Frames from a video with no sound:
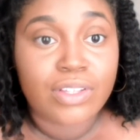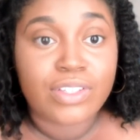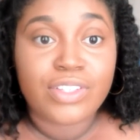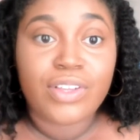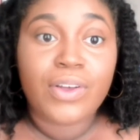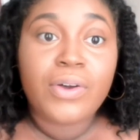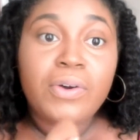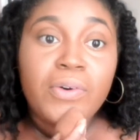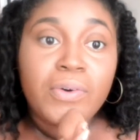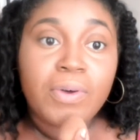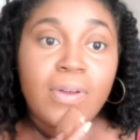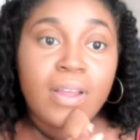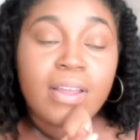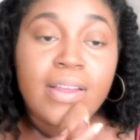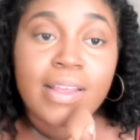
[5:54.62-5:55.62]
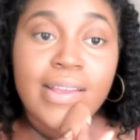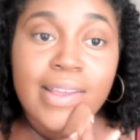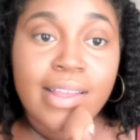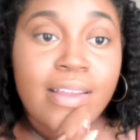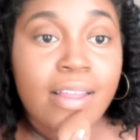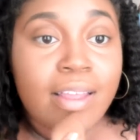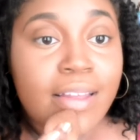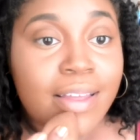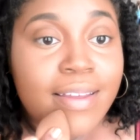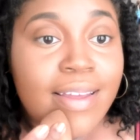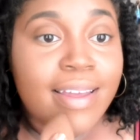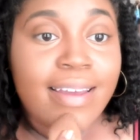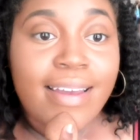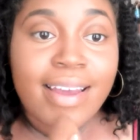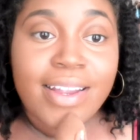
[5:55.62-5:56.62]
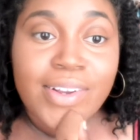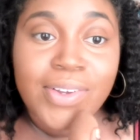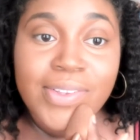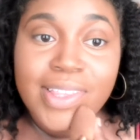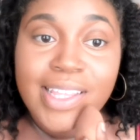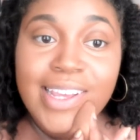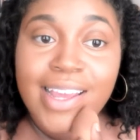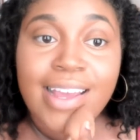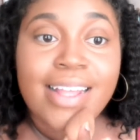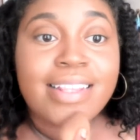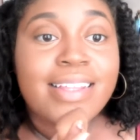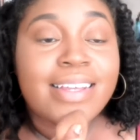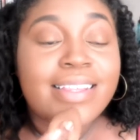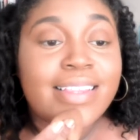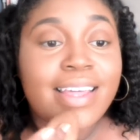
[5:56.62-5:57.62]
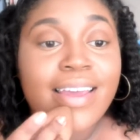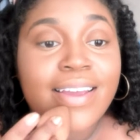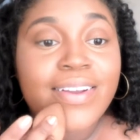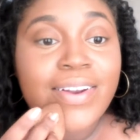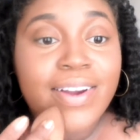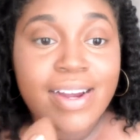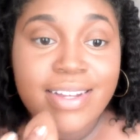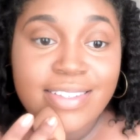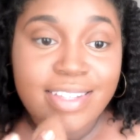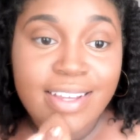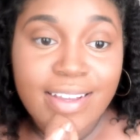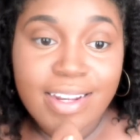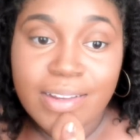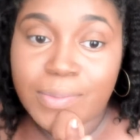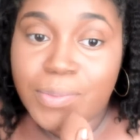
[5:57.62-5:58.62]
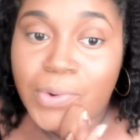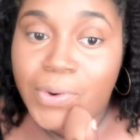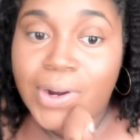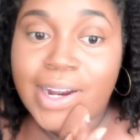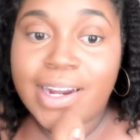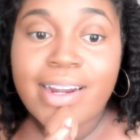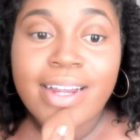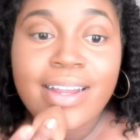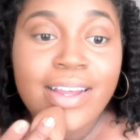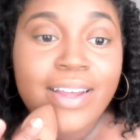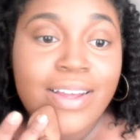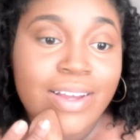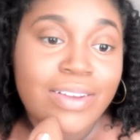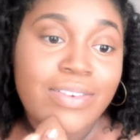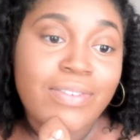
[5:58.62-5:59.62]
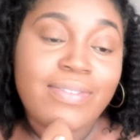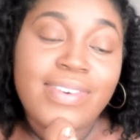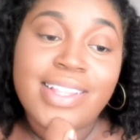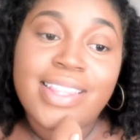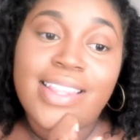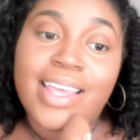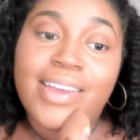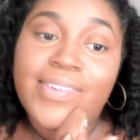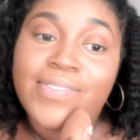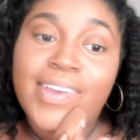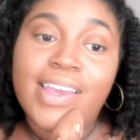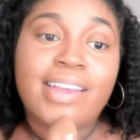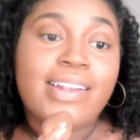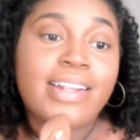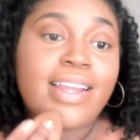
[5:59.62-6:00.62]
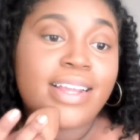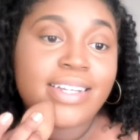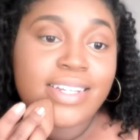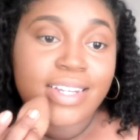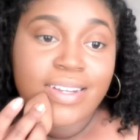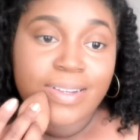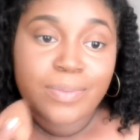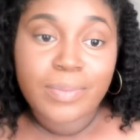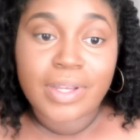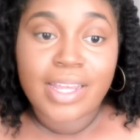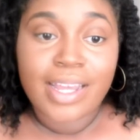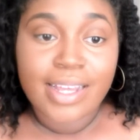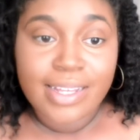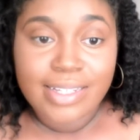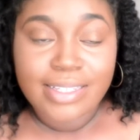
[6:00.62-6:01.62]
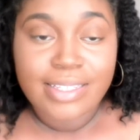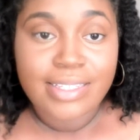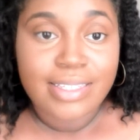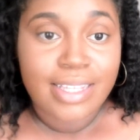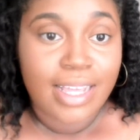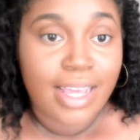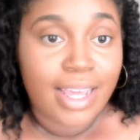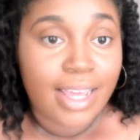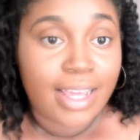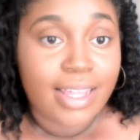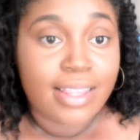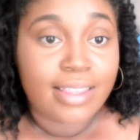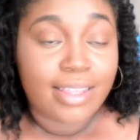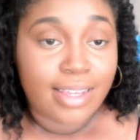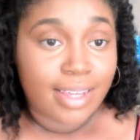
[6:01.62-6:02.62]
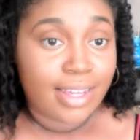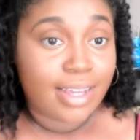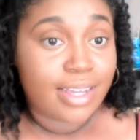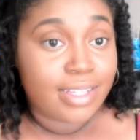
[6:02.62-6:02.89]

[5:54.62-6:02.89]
So I don't think I look that crazy anymore with that foundation, because the